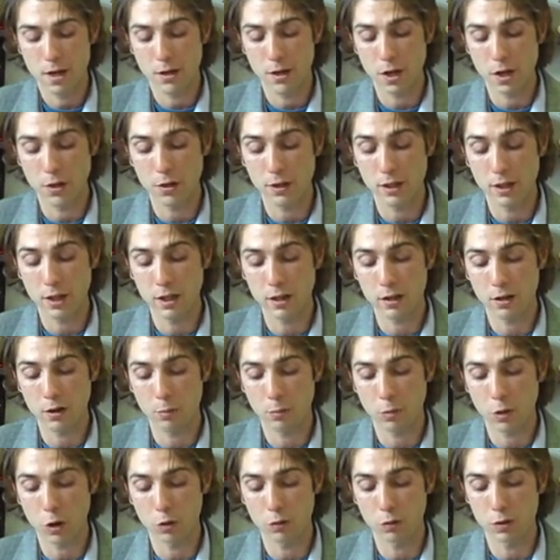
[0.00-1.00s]
Nothing here,
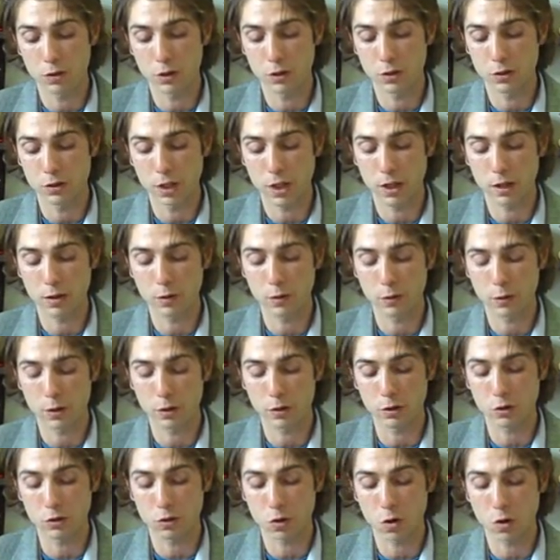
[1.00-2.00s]
Mark Richards said,
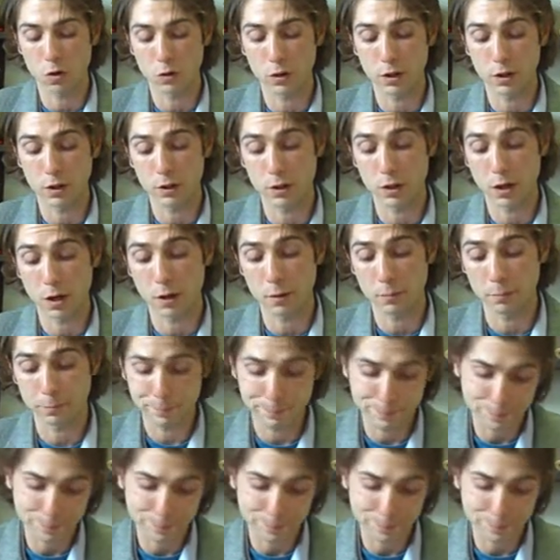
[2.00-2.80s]
looking strongly at John.